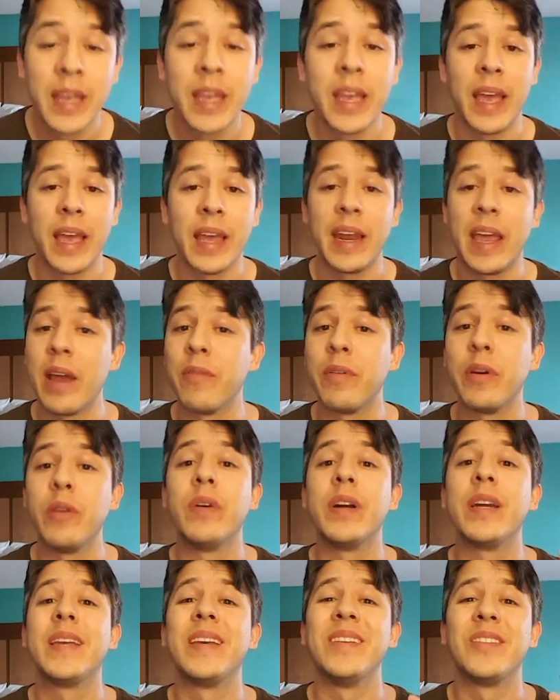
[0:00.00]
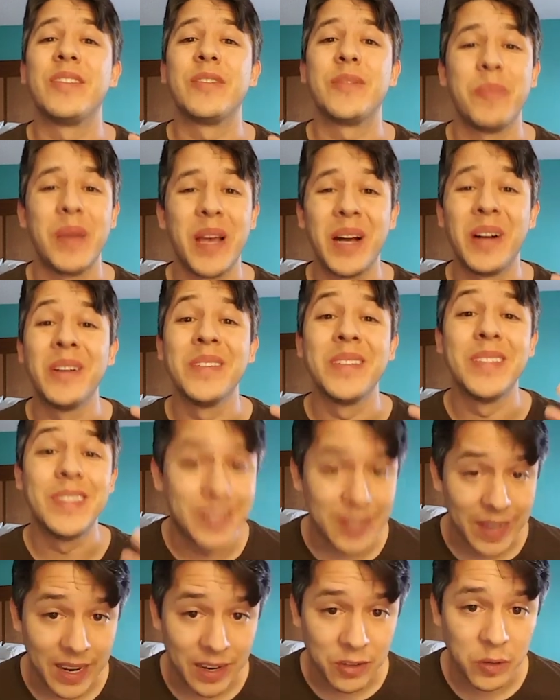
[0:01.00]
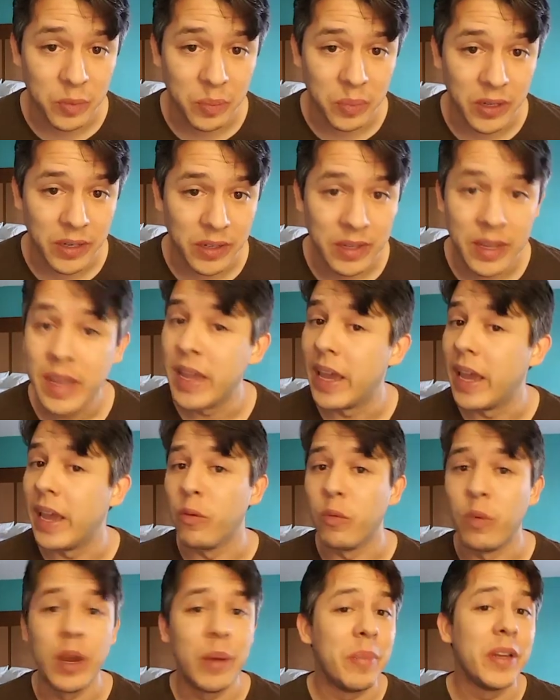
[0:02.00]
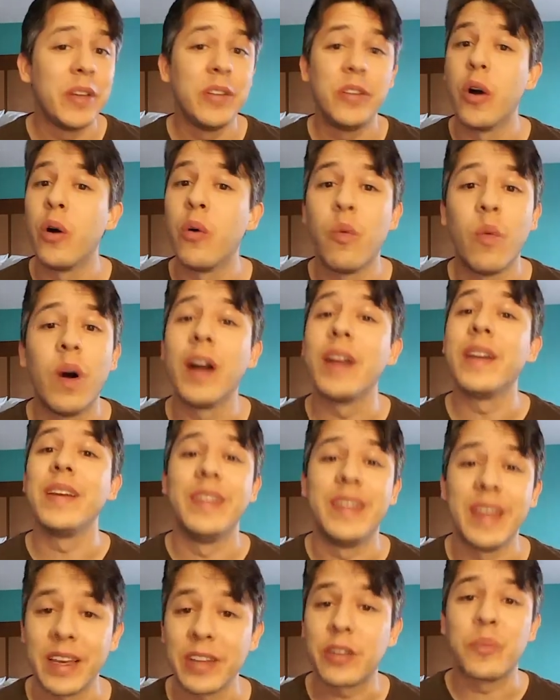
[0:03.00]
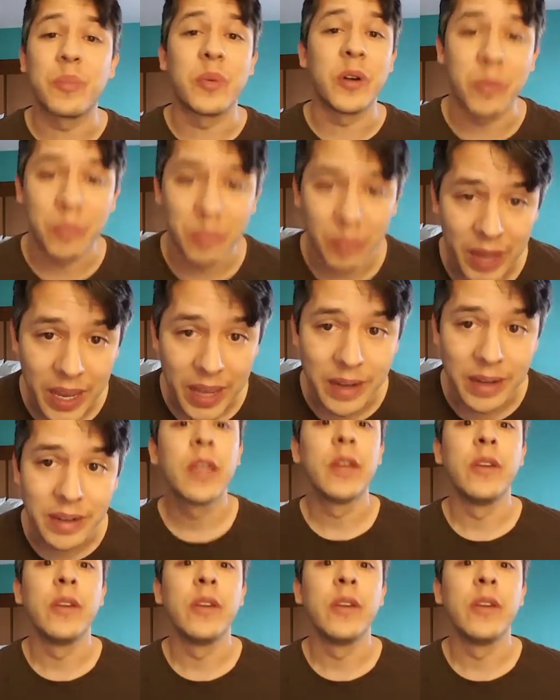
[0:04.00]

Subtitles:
and everyone can smell desperate, and women don't want desperate men.